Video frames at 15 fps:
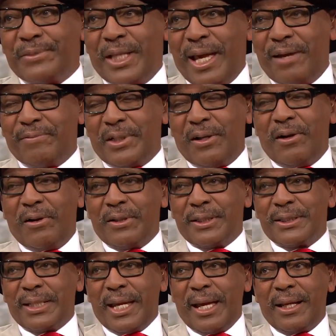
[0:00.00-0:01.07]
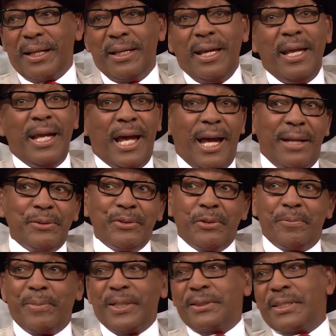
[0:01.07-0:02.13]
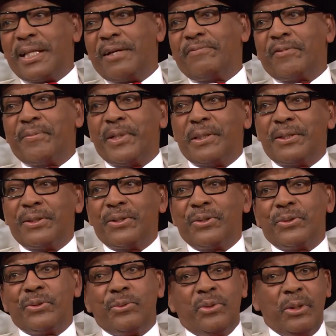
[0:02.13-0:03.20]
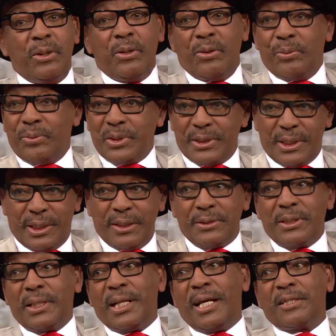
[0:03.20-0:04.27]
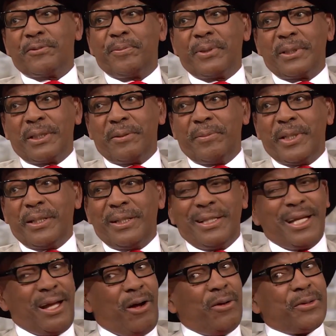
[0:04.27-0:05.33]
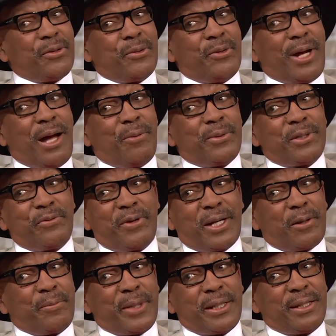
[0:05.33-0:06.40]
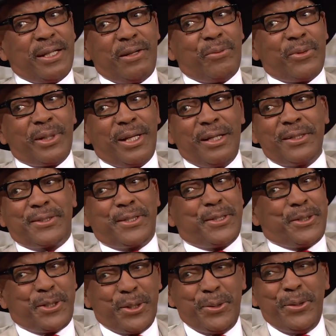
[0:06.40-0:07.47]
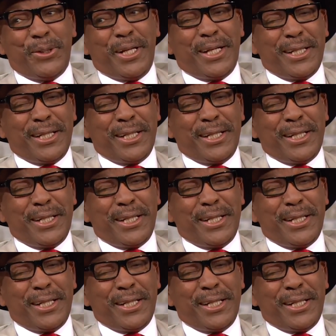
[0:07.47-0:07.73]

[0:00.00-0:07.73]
having a heart attack. I knew the best thing for me to do was to get to the hospital immediately. Although I wouldn't recommend anyone else to no. do